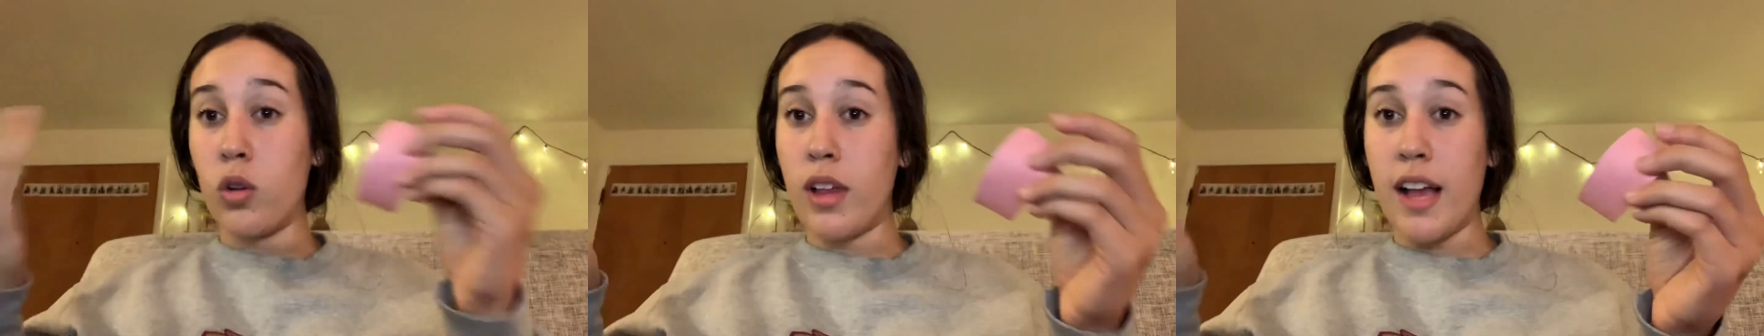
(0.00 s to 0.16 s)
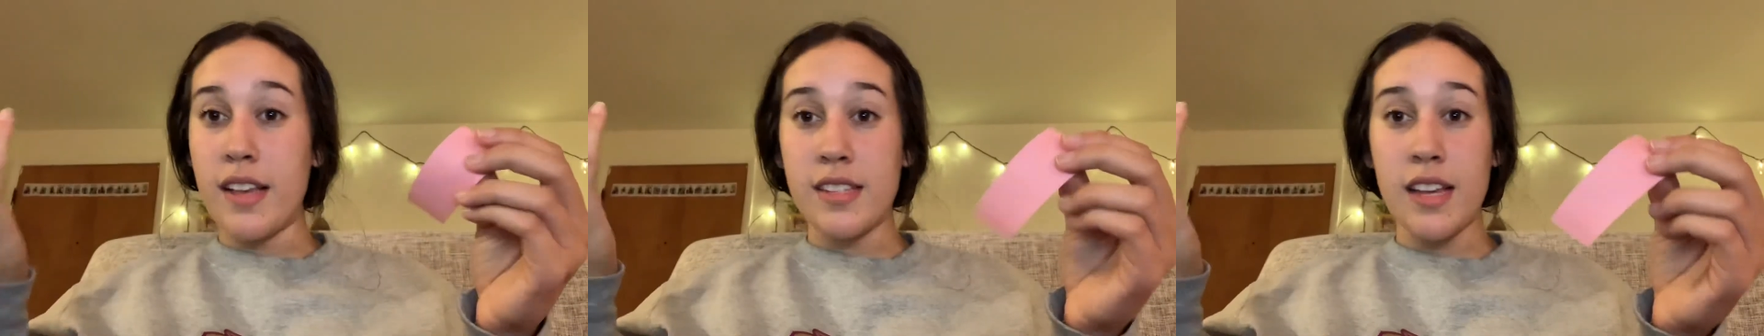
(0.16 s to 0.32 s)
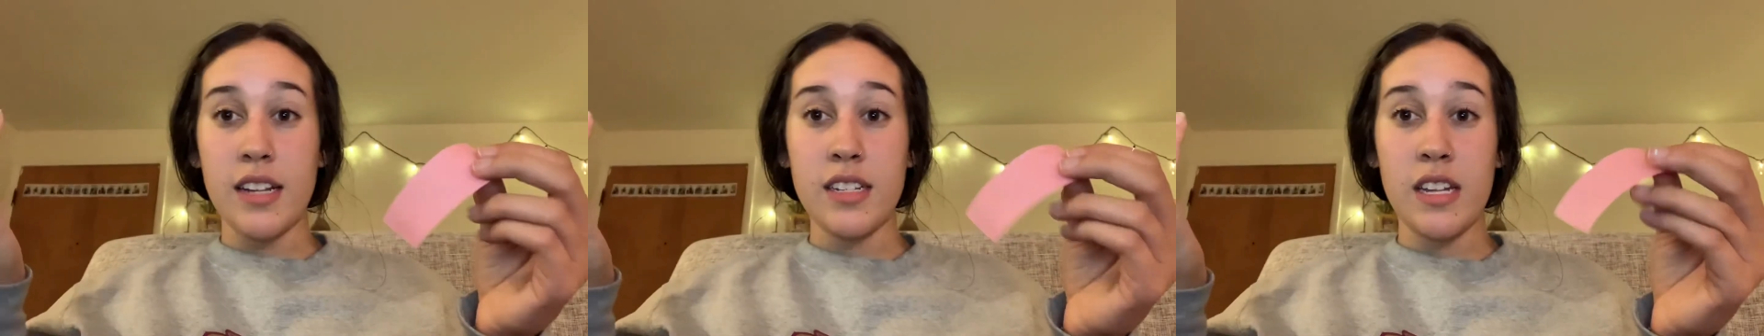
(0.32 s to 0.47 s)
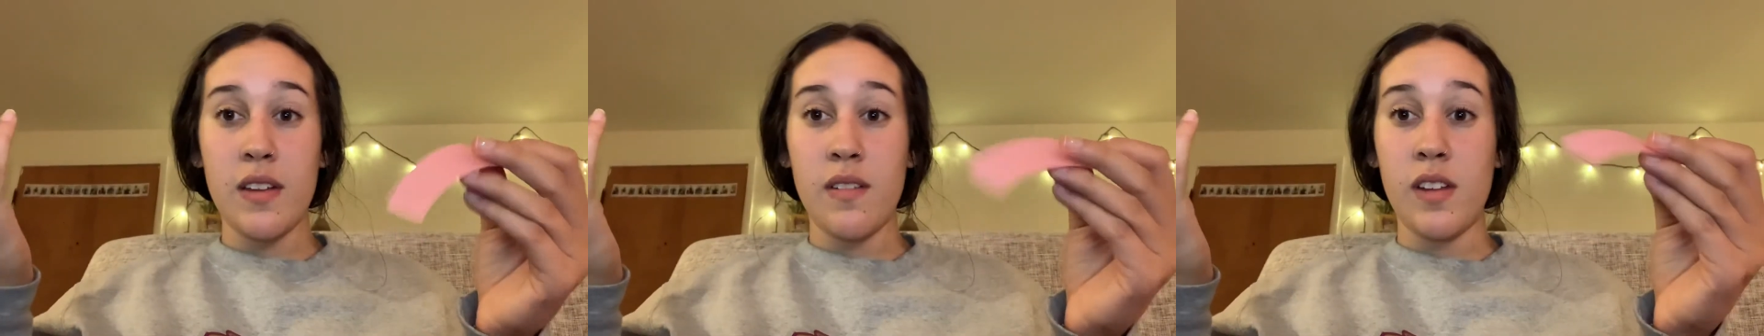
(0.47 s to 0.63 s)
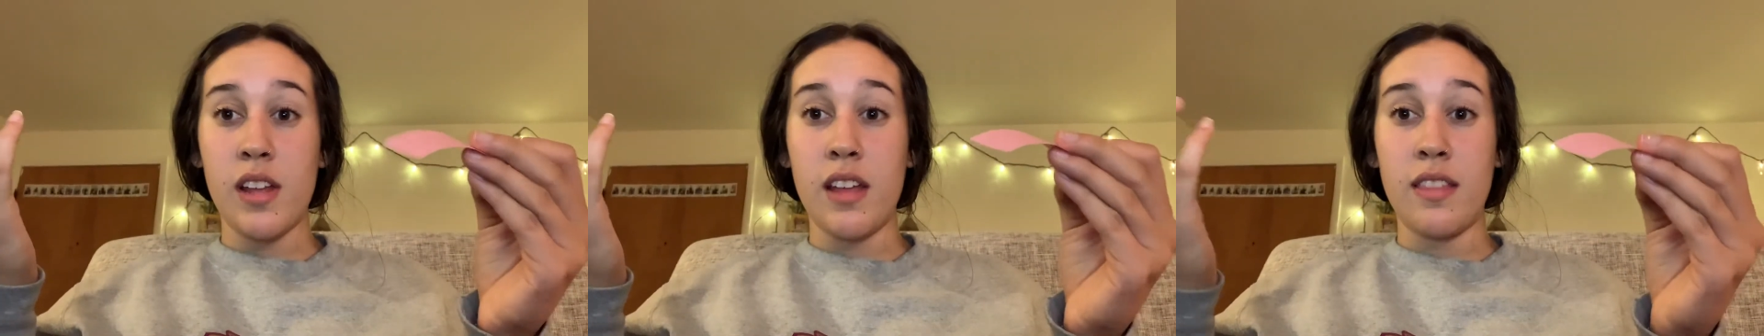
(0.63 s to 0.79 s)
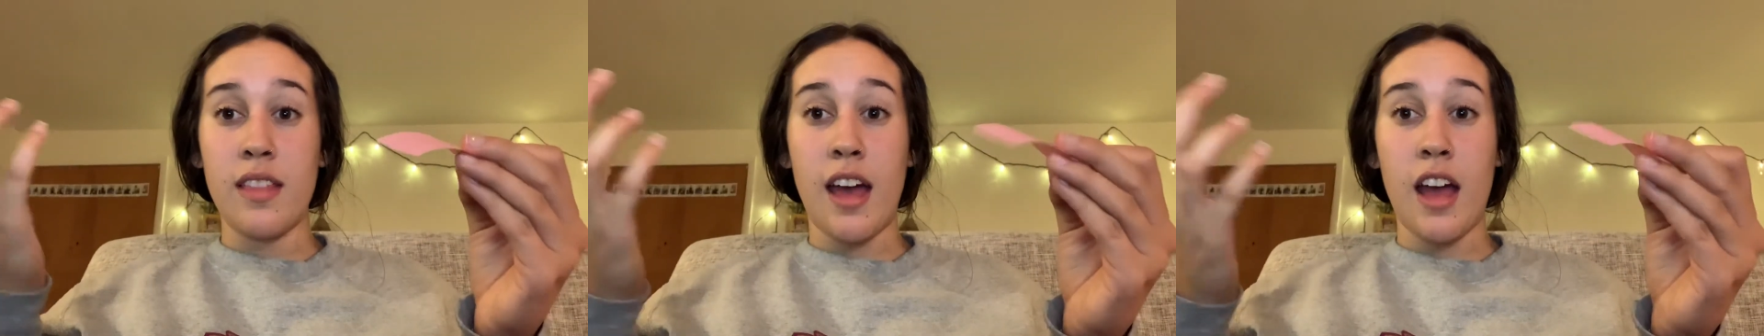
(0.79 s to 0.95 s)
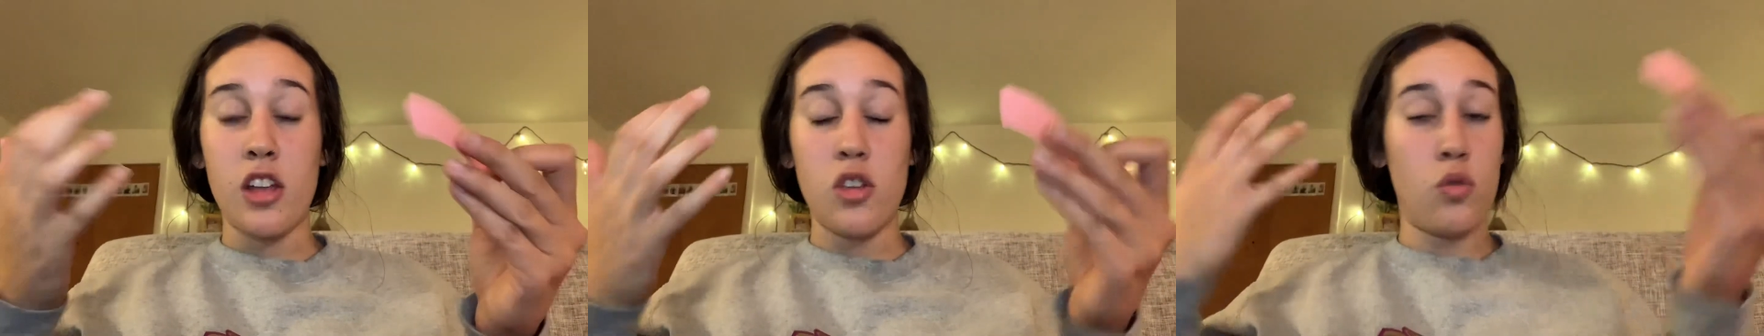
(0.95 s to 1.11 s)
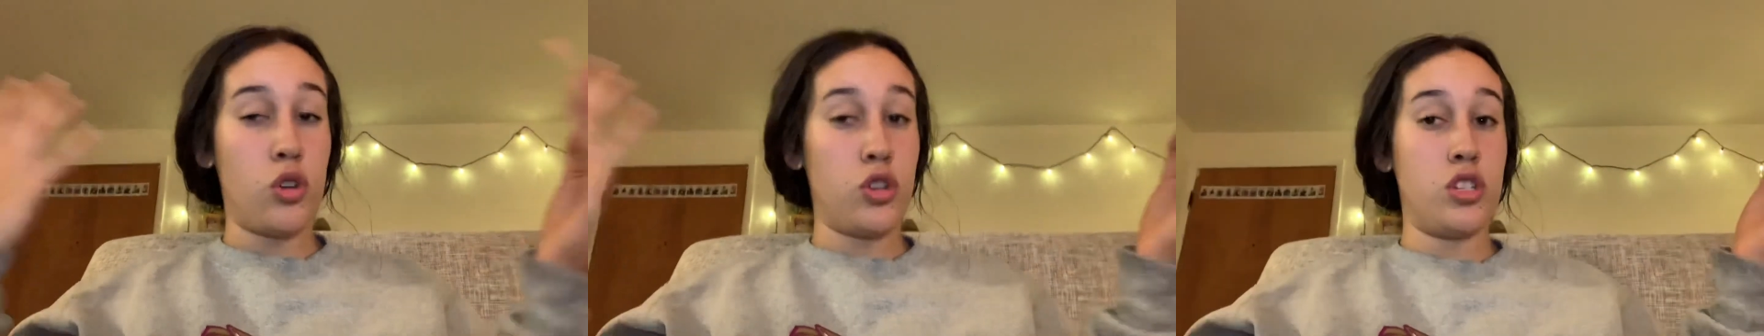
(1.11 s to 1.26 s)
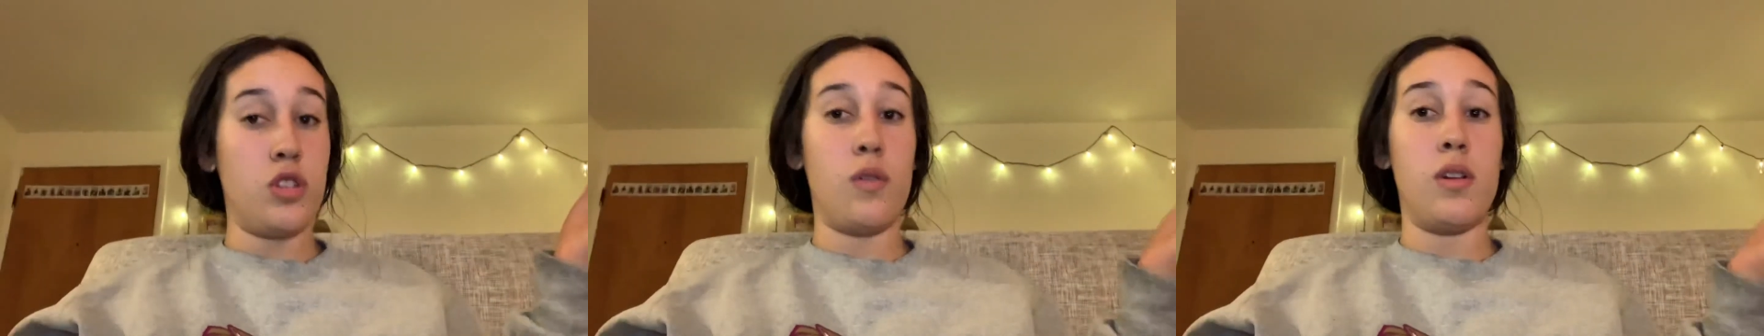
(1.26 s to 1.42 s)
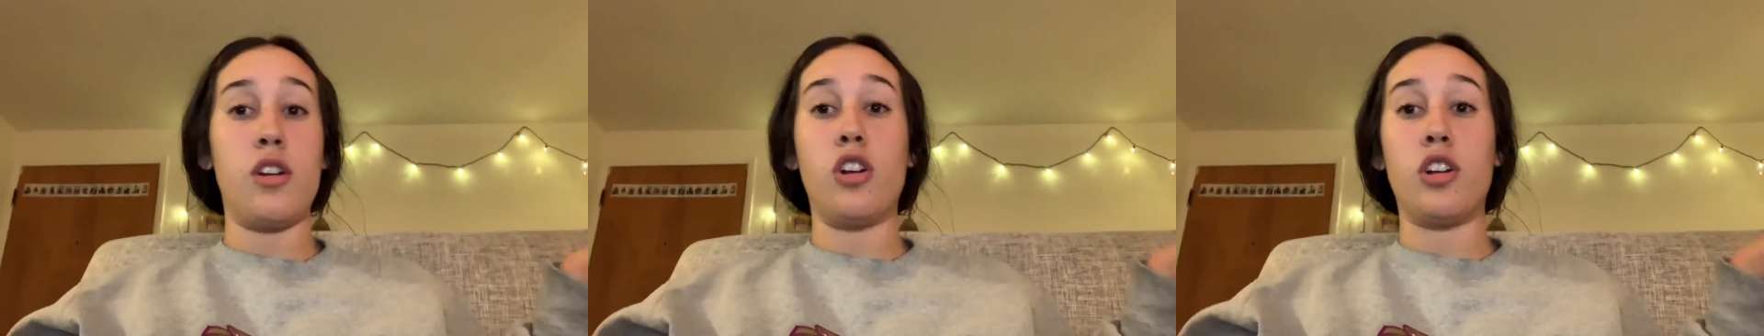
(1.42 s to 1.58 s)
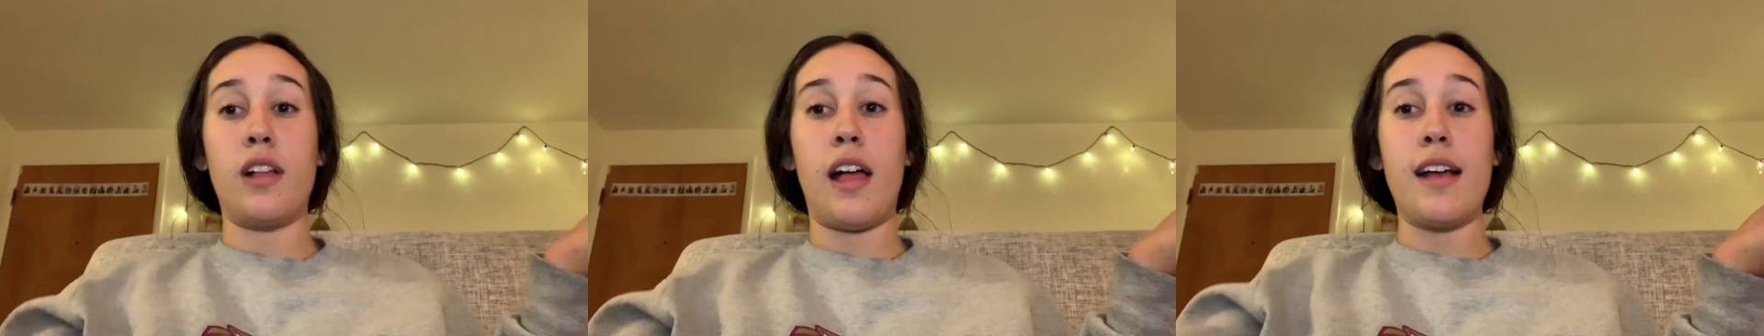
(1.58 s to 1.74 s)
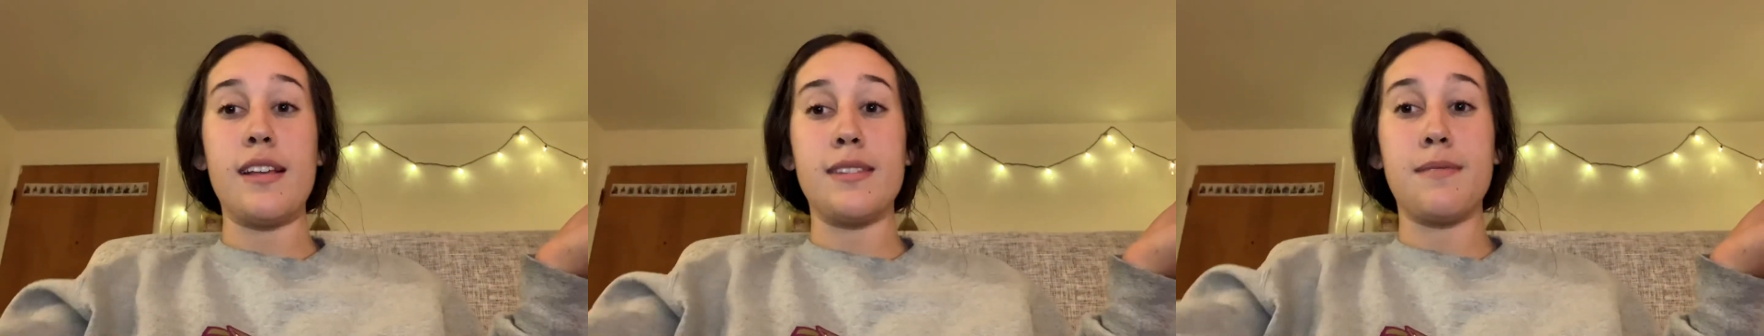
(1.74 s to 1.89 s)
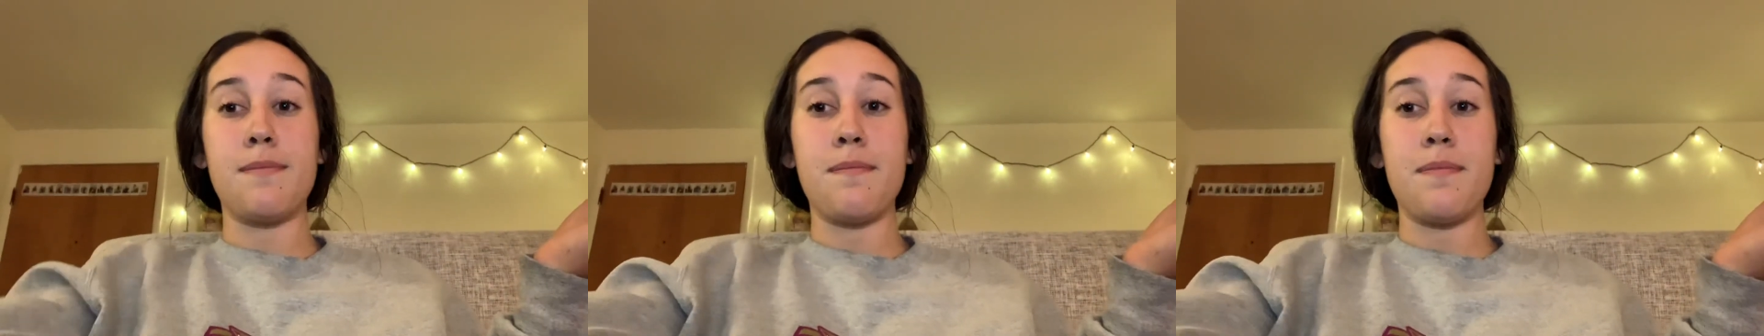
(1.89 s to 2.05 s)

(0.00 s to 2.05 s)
class activity that you could do in your class.